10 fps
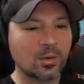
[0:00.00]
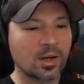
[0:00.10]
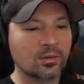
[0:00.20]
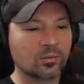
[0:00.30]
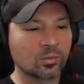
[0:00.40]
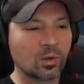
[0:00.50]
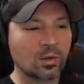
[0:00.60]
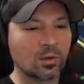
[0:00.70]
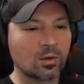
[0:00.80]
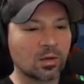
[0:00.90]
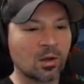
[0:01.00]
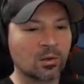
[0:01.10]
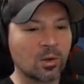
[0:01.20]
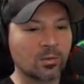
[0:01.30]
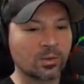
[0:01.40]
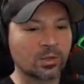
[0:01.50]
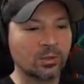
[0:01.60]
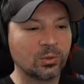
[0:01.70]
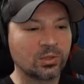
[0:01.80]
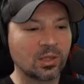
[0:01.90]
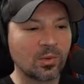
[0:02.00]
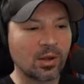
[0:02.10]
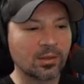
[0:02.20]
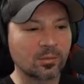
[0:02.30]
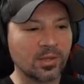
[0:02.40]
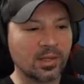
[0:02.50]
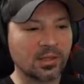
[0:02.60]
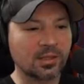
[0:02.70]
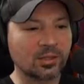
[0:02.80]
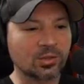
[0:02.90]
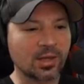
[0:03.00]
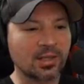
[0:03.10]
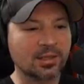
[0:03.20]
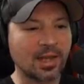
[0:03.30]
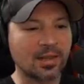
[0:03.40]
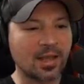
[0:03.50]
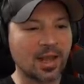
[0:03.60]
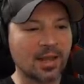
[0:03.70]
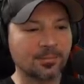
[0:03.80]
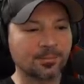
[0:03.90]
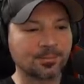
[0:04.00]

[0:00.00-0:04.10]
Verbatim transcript: ahead and roll on over to some other beacon and try and take that.